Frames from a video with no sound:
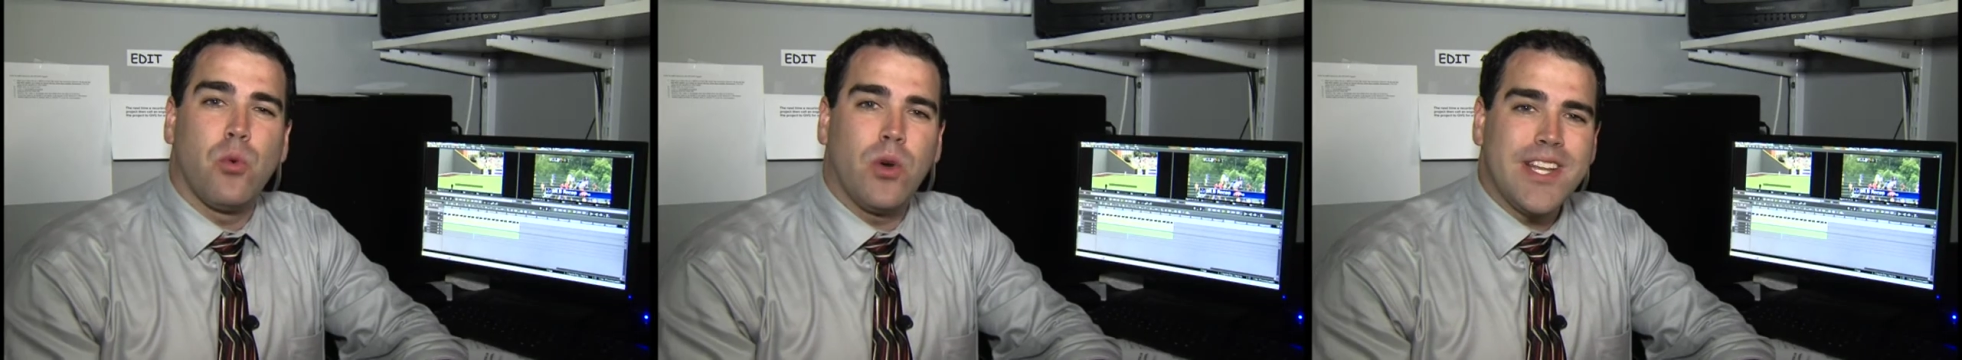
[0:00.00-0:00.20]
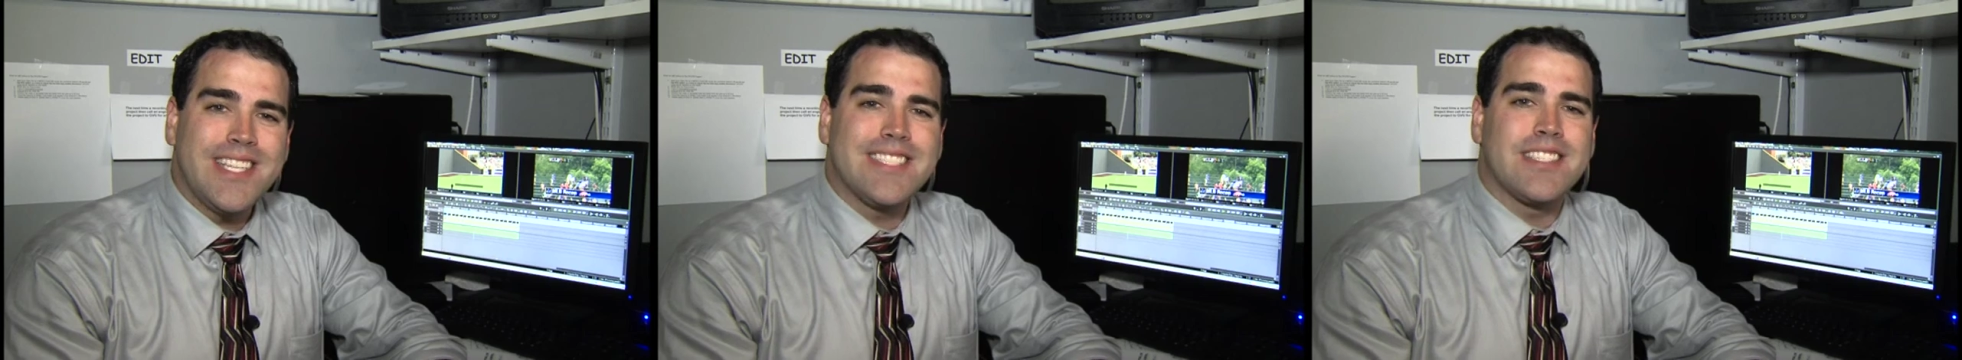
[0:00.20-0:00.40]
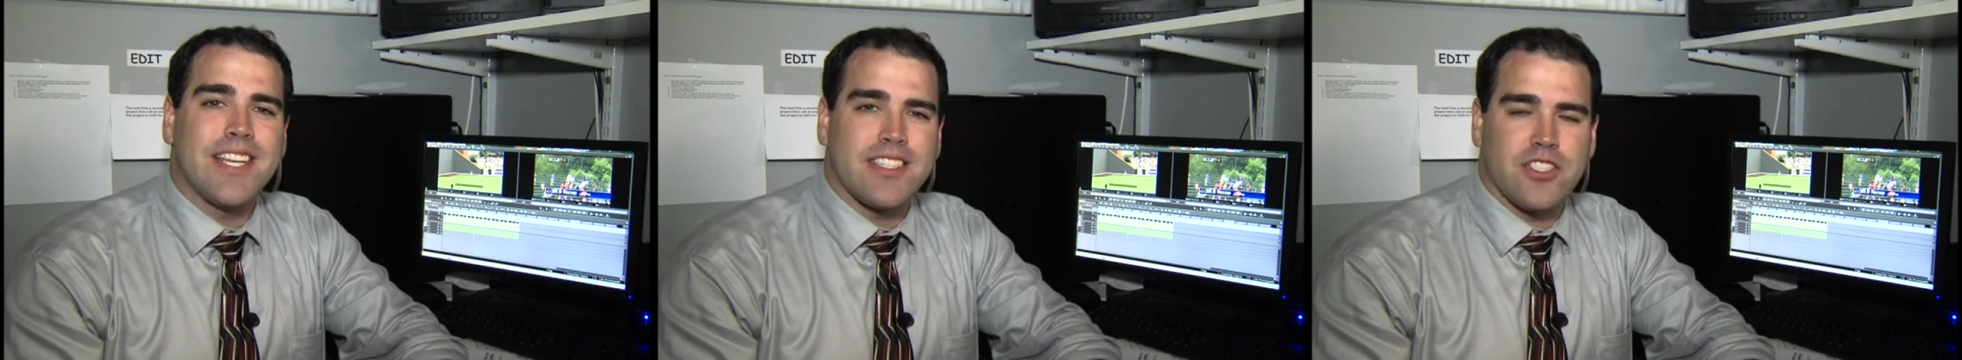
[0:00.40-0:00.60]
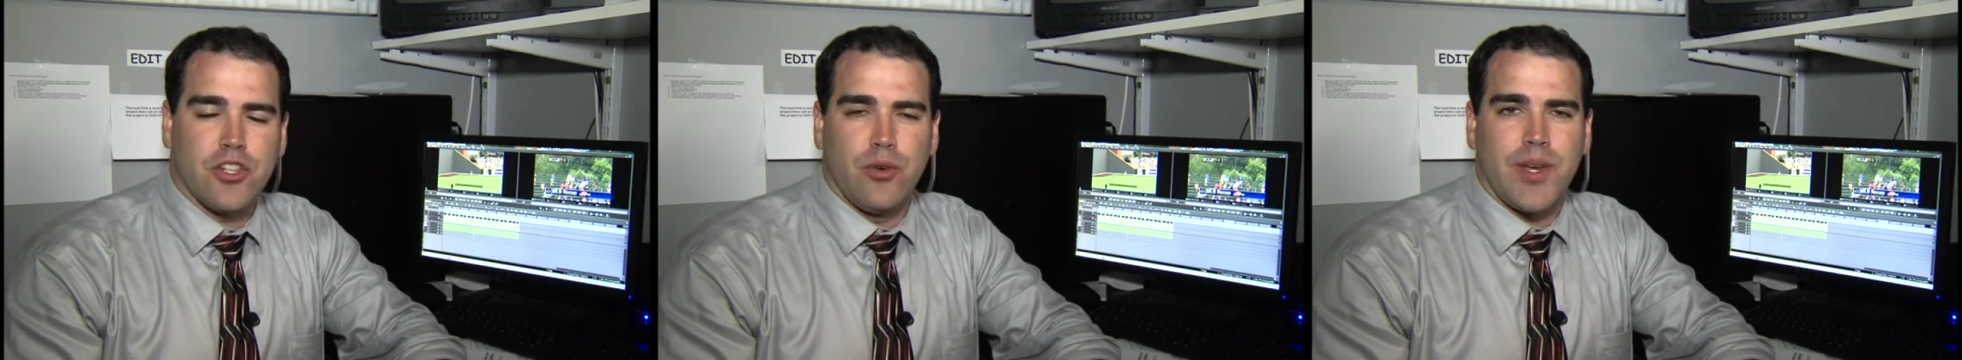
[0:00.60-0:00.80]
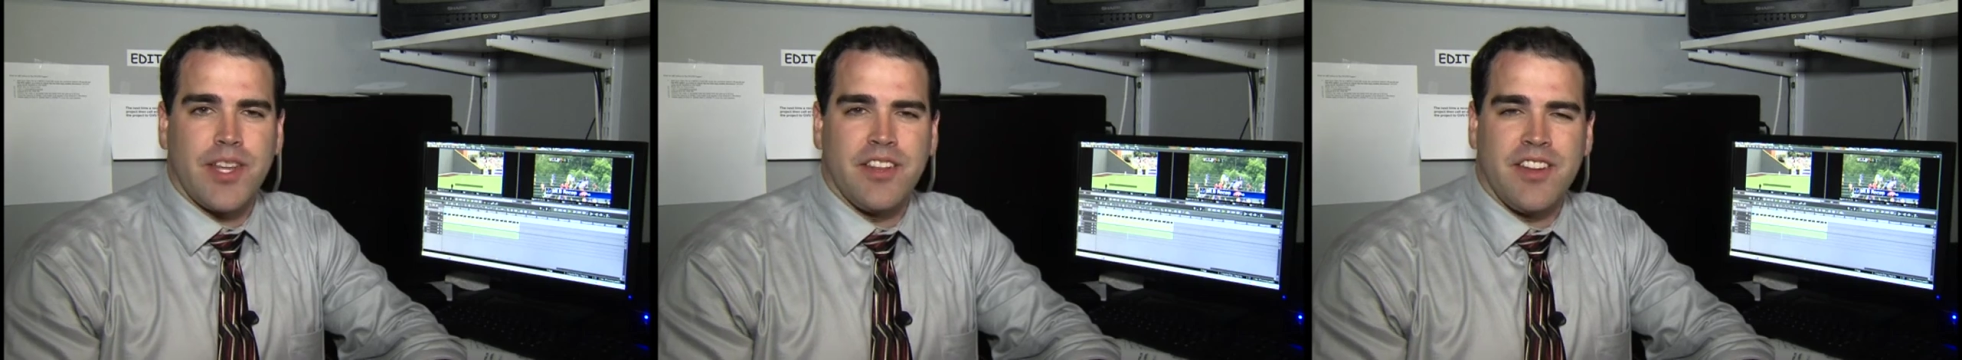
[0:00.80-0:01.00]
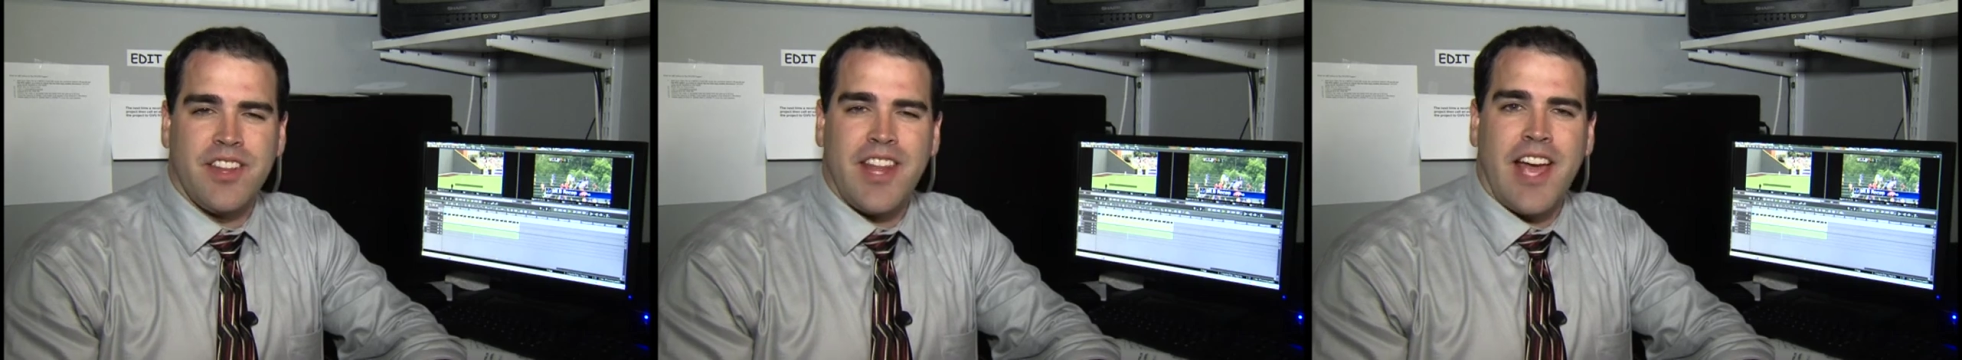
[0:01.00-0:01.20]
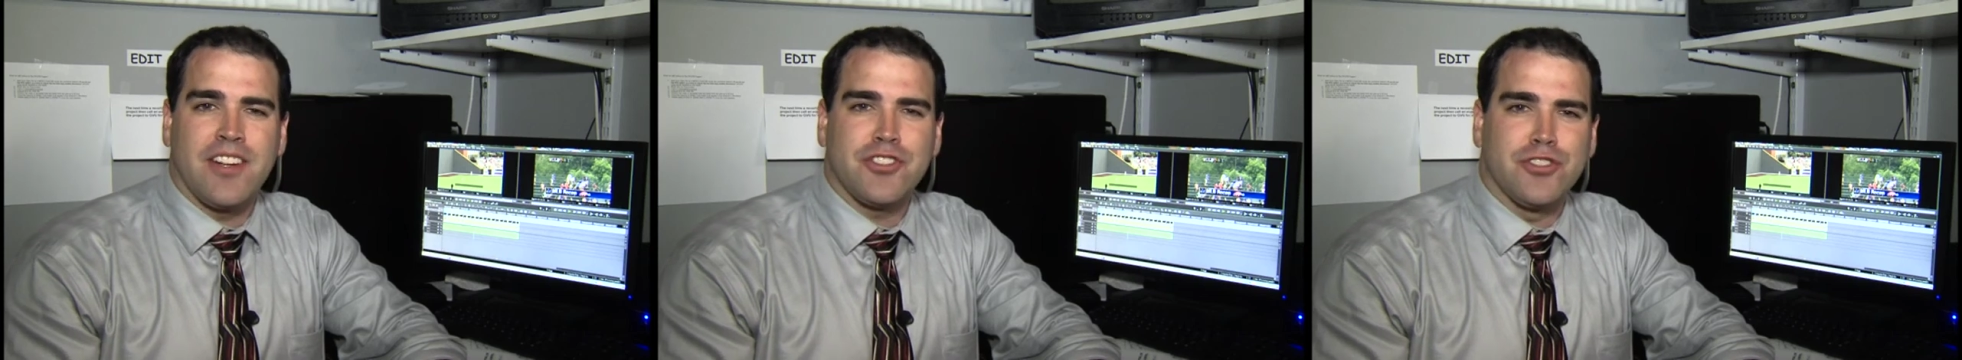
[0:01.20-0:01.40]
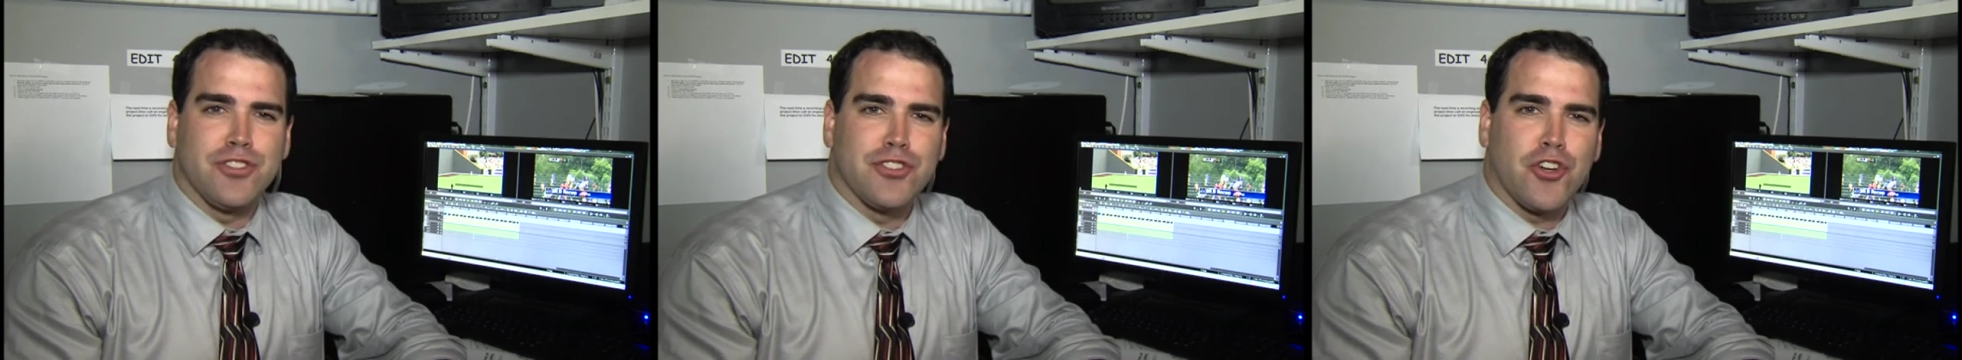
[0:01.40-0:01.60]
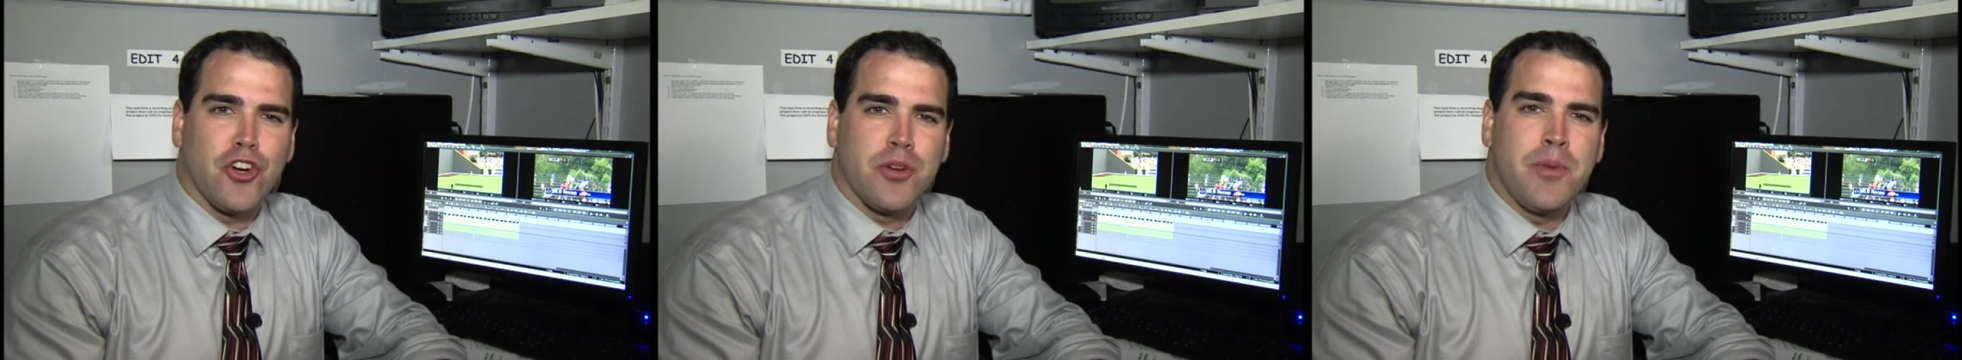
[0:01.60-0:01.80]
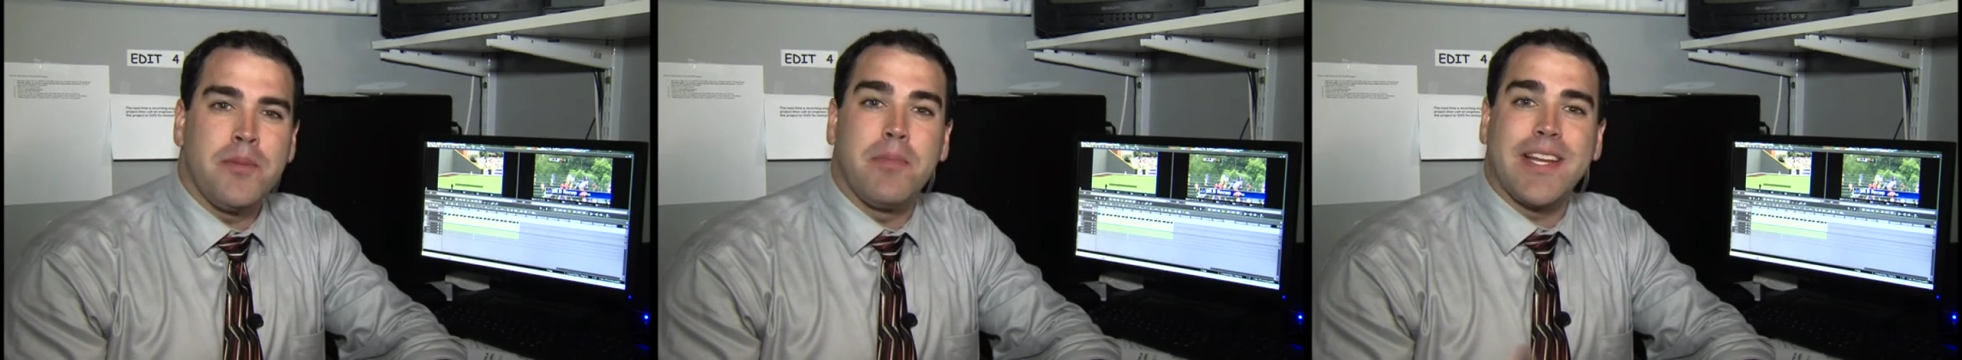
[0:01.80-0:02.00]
26th going into the national tournament,